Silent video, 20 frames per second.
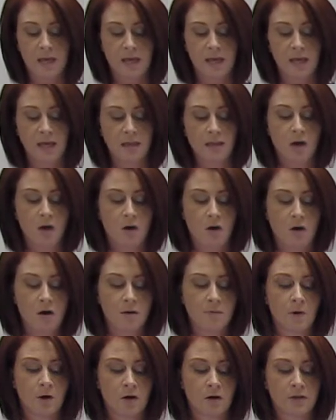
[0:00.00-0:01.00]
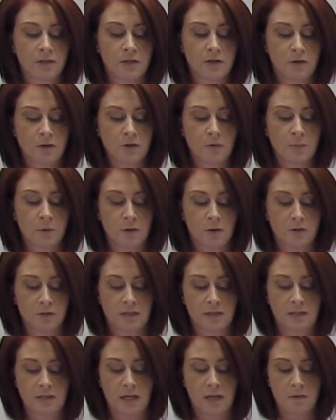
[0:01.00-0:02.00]
In the arm, arterial
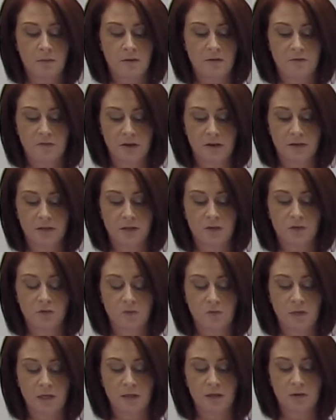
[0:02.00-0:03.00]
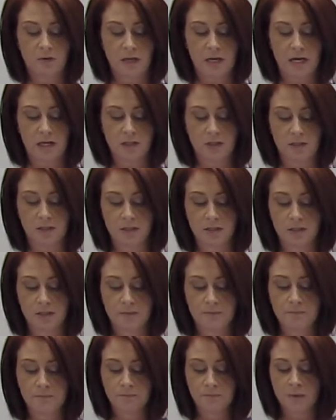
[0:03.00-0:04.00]
pulses can be felt in three locations.
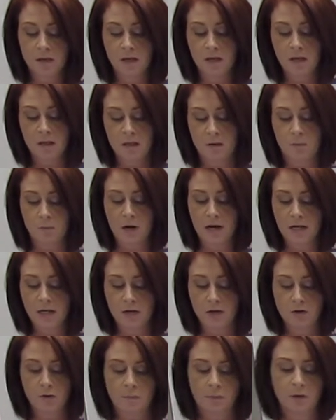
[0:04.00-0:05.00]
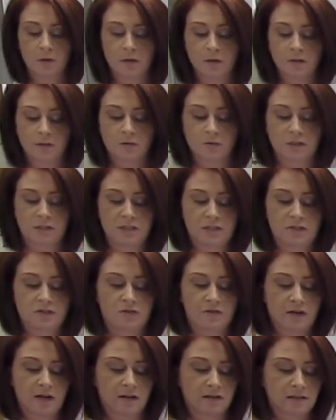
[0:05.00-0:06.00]
The brachial pulse, which is
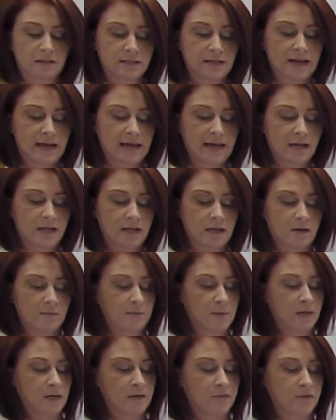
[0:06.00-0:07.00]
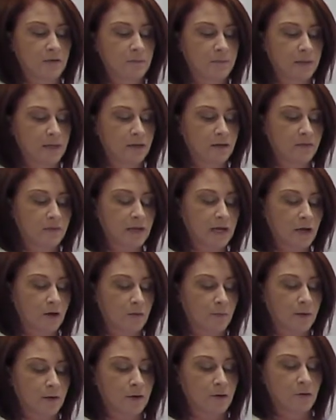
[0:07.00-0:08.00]
felt at and above the bend of the
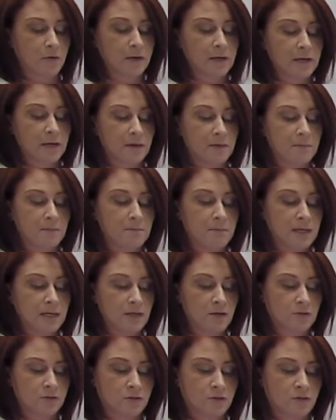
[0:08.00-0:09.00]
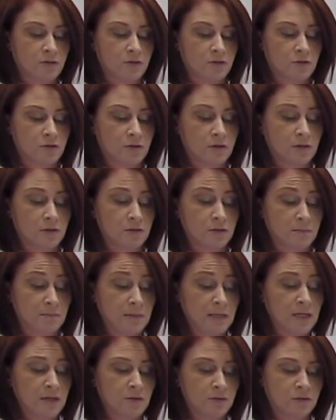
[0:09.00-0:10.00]
elbow, medial to
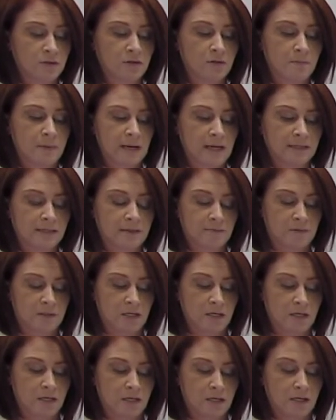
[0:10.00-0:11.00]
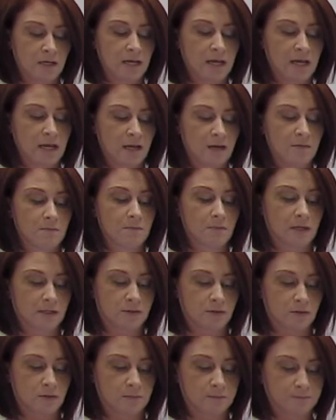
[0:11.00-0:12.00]
the biceps tendon and
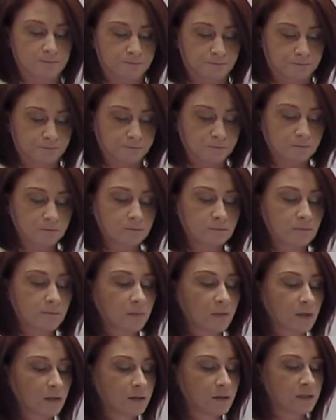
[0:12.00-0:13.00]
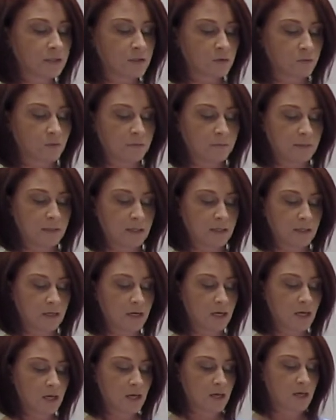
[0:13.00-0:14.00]
muscle. This would be
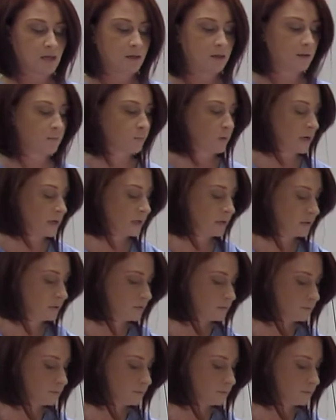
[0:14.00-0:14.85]
the brachial.